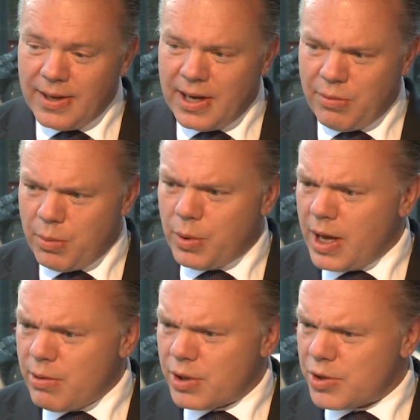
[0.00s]
And what we're
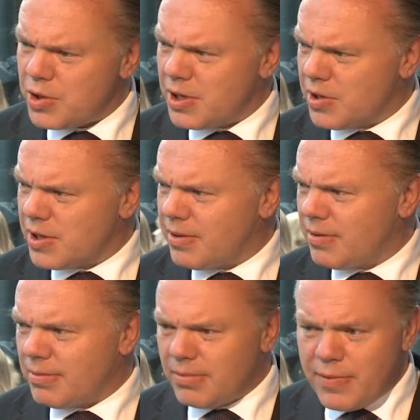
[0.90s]
now going to see is
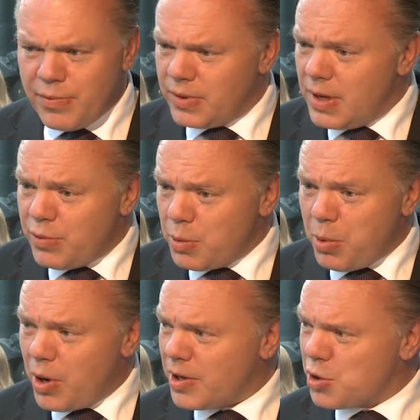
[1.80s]
that different
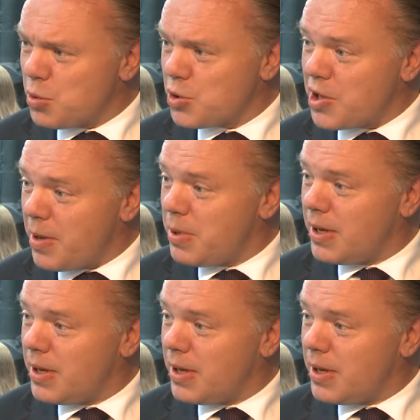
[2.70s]
parties will step